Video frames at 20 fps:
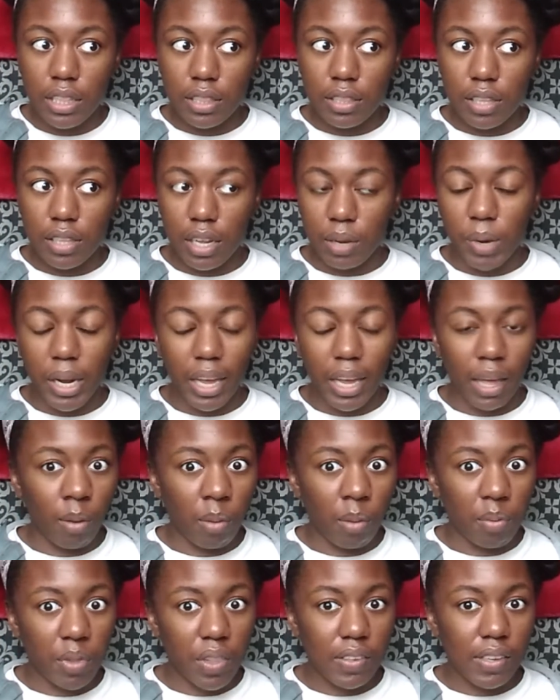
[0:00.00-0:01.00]
when I came
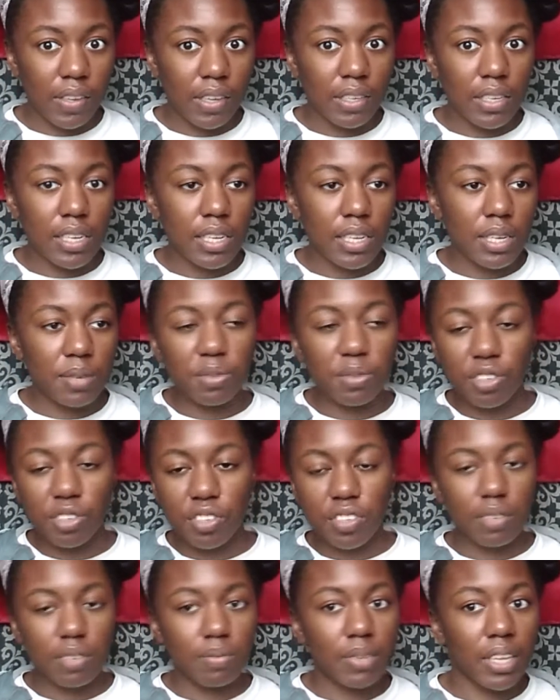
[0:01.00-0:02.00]
up with this idea, it was
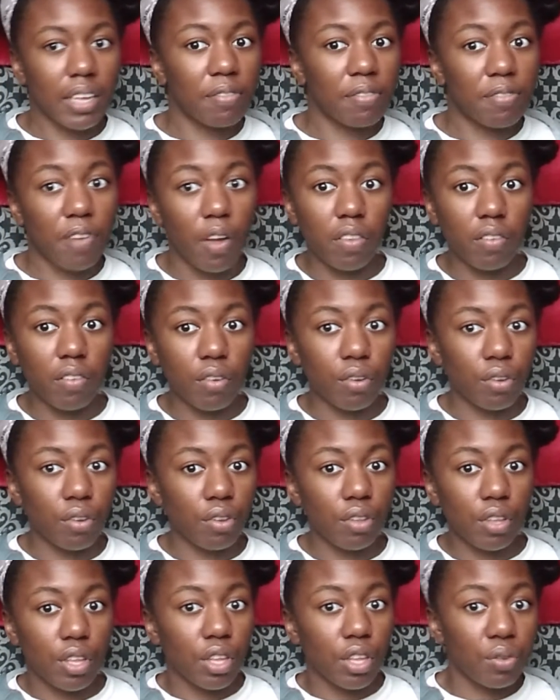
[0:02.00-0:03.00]
just going to be fun
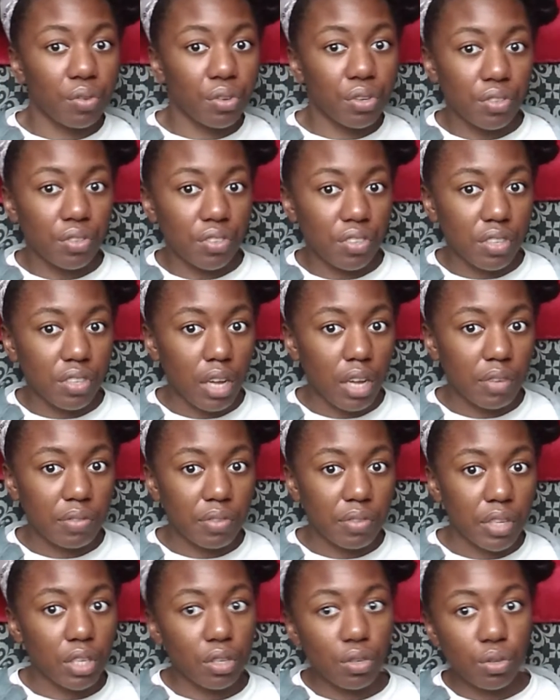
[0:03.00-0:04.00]
little, cute little stuff,
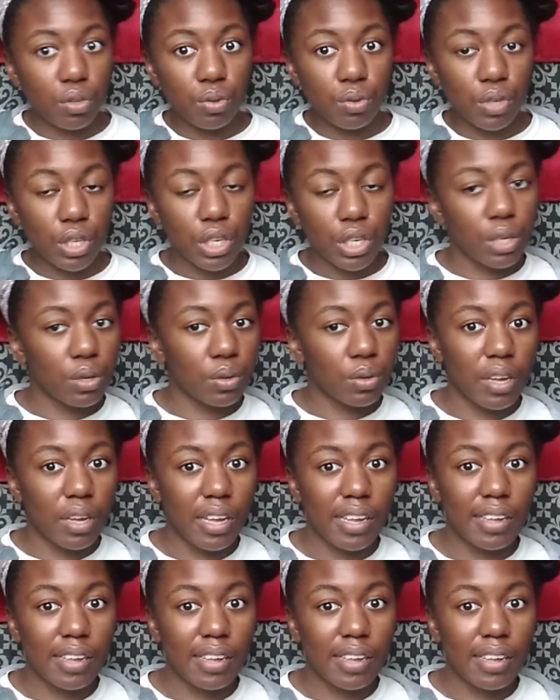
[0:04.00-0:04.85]
ooh,